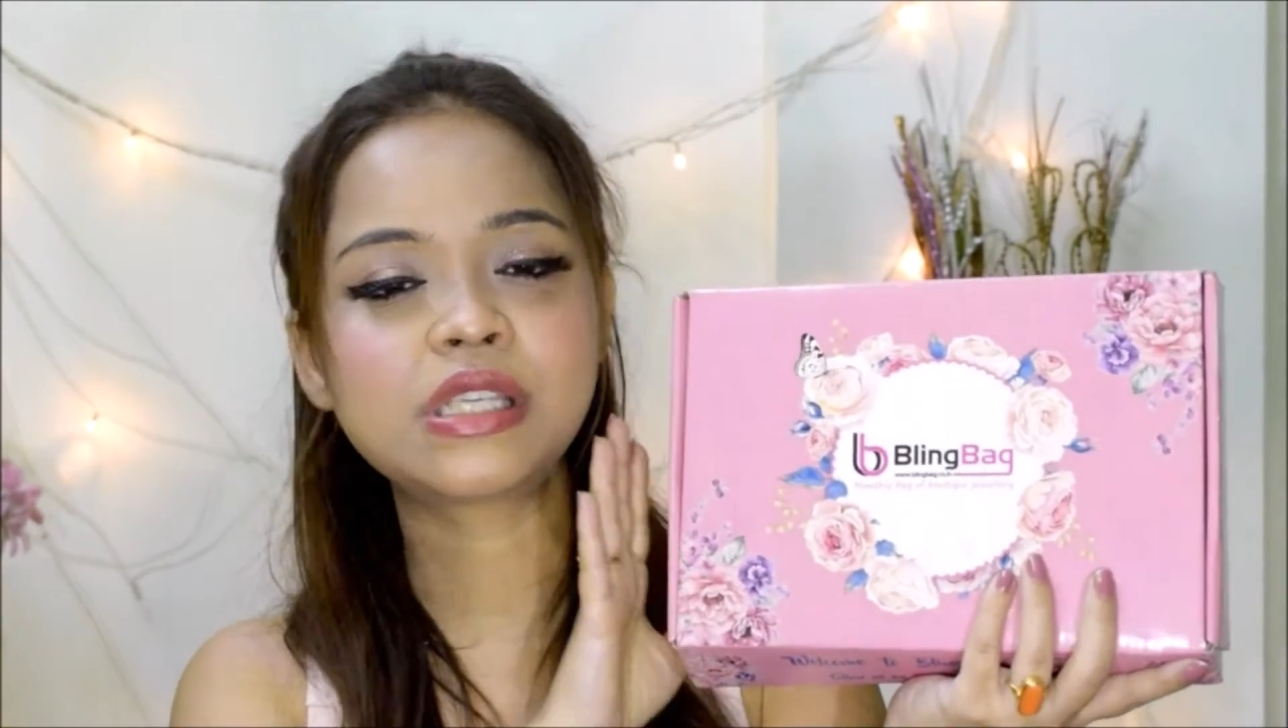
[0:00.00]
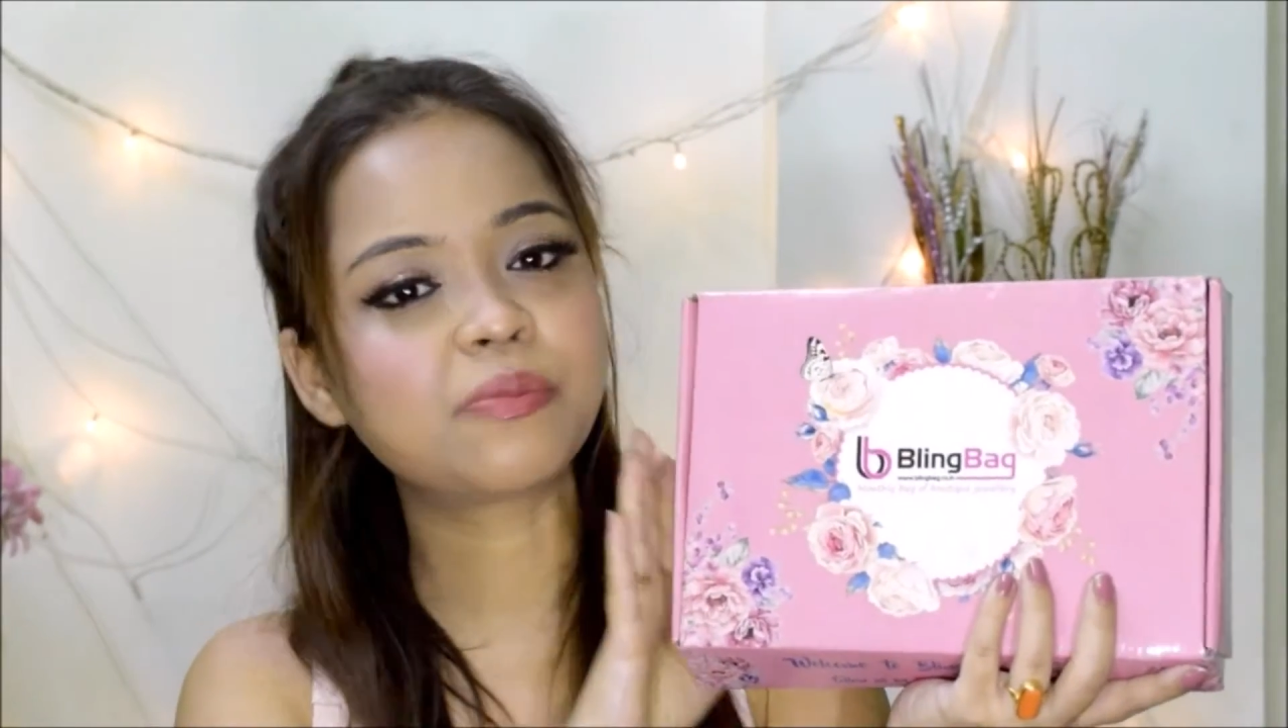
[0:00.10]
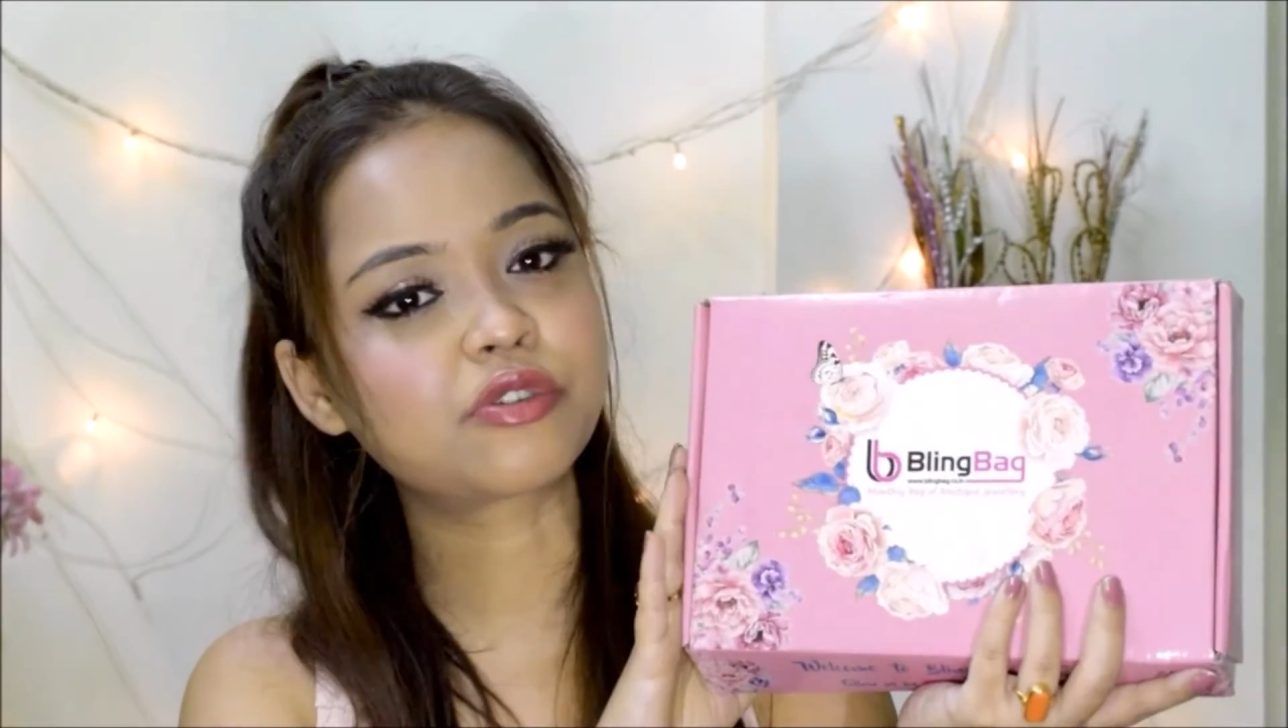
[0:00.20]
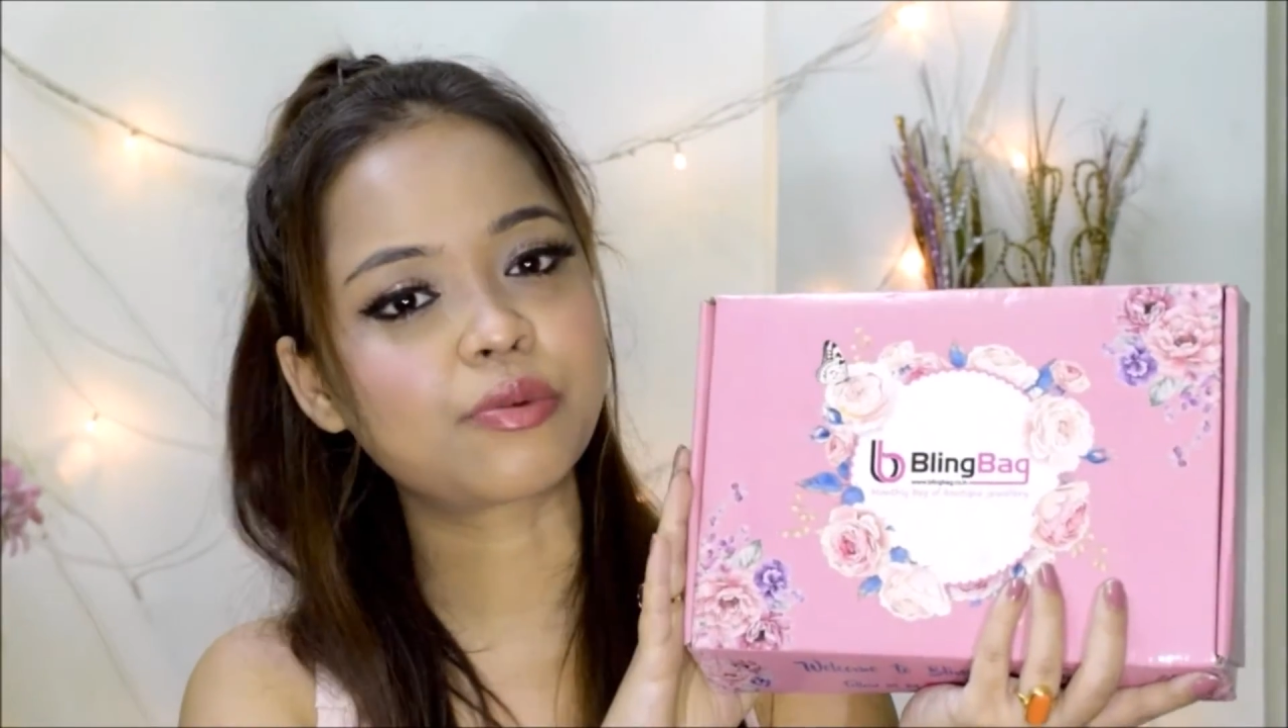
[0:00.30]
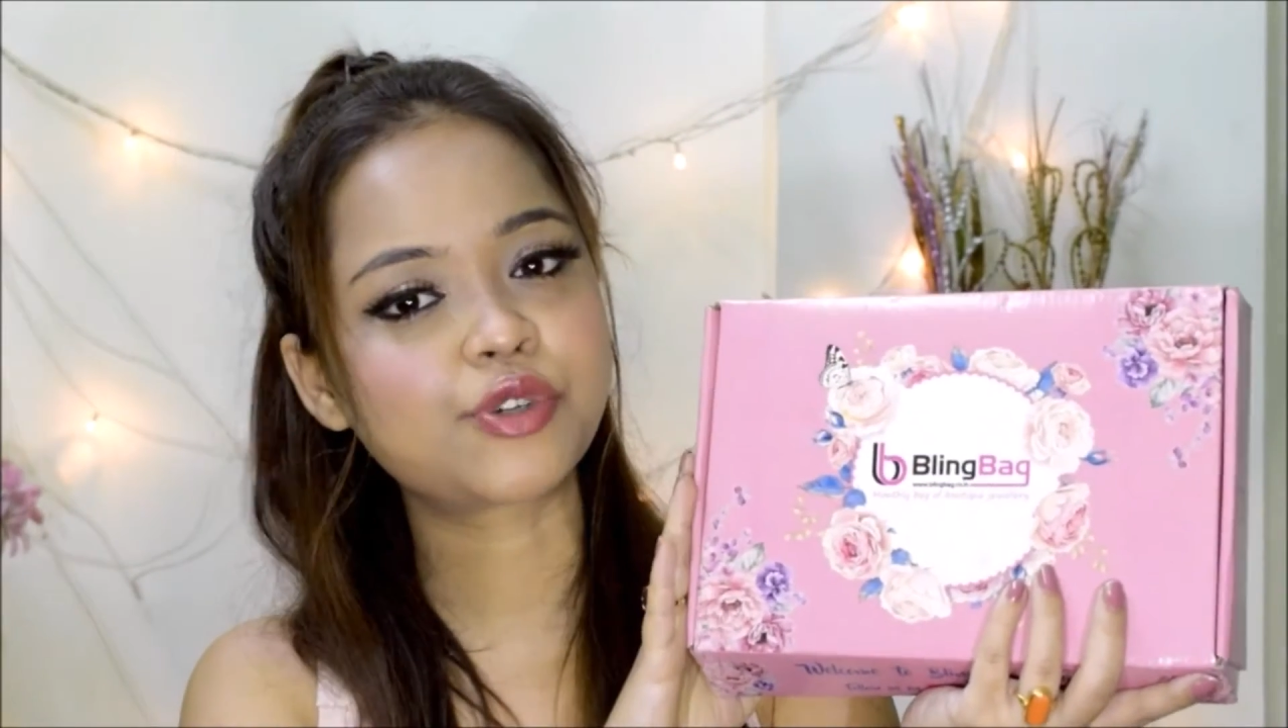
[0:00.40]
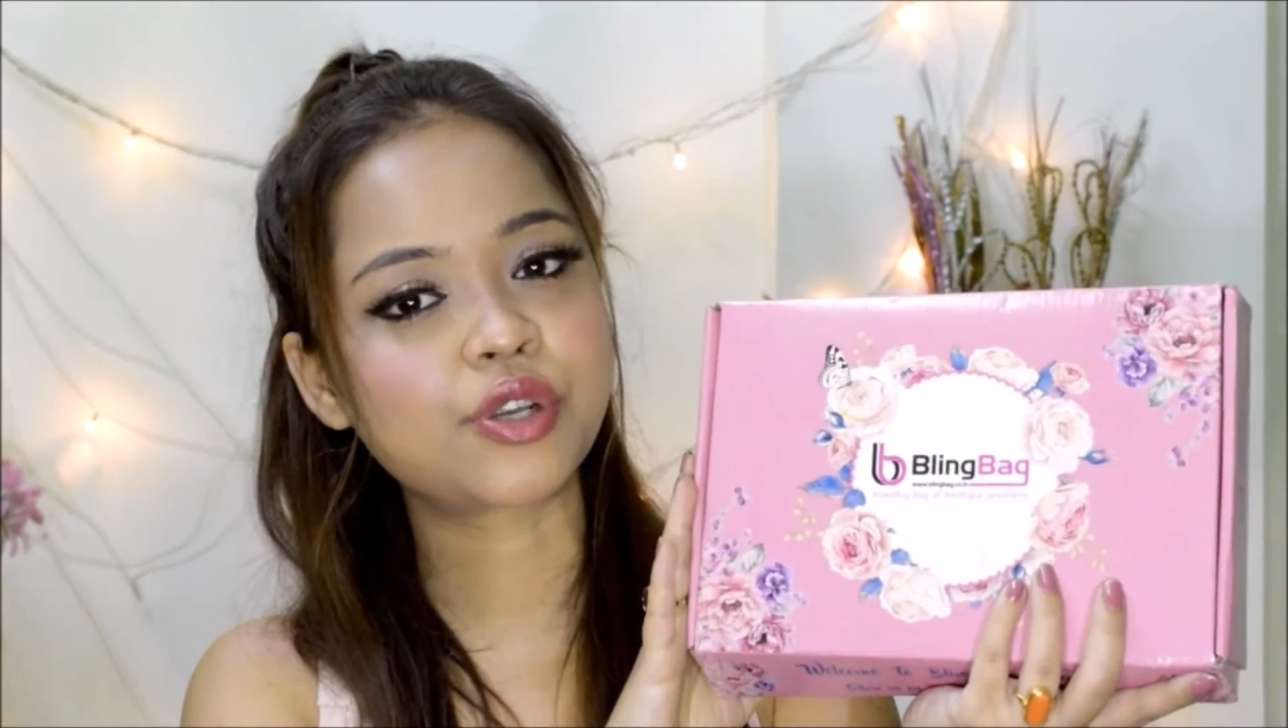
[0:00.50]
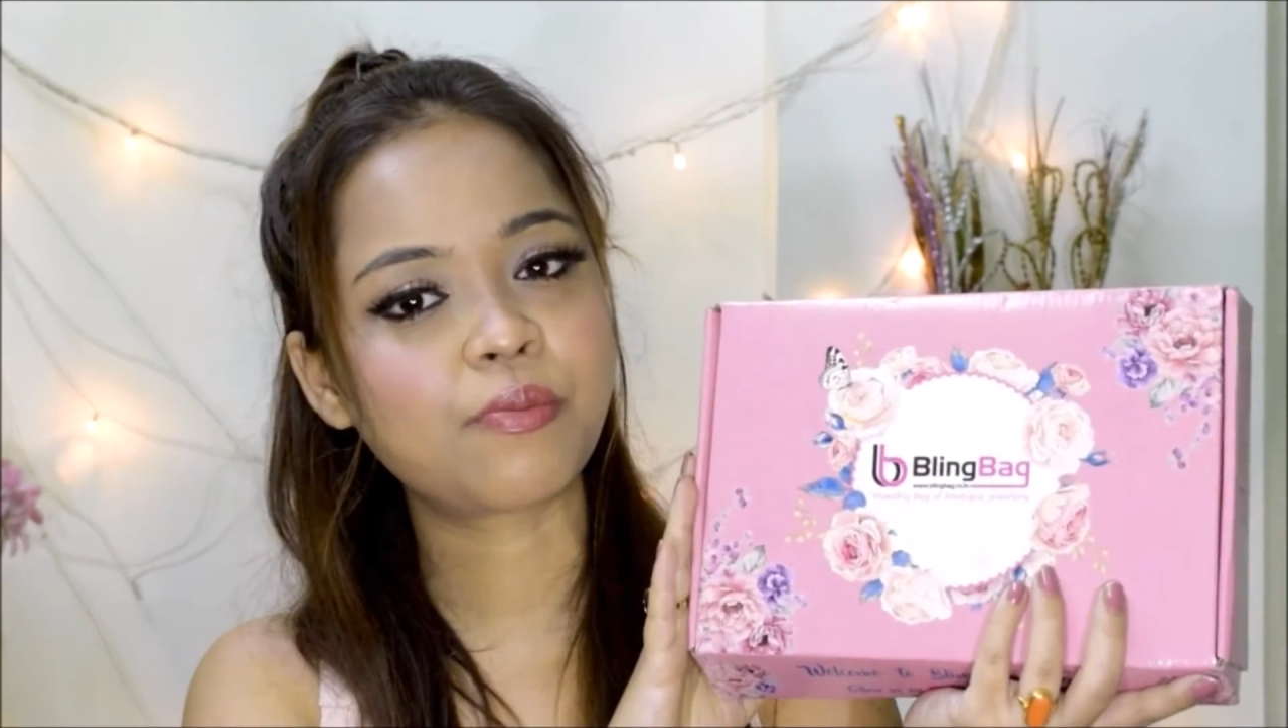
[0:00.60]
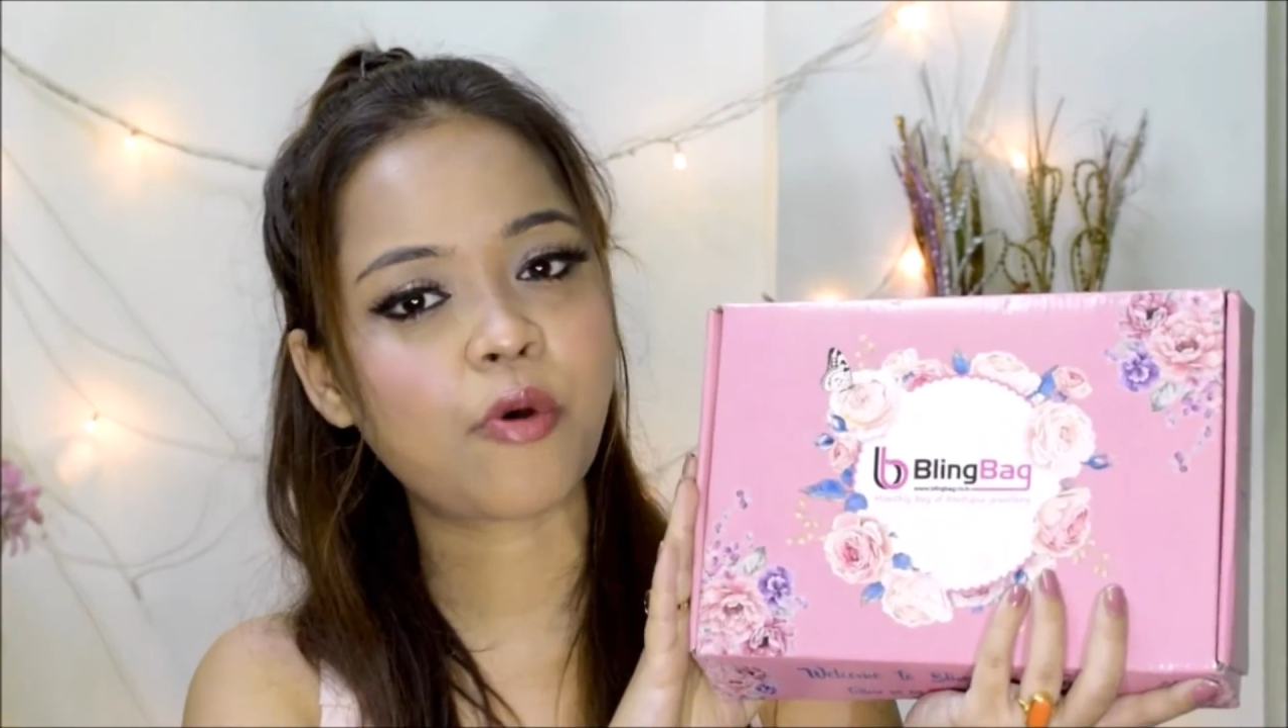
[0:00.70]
subscription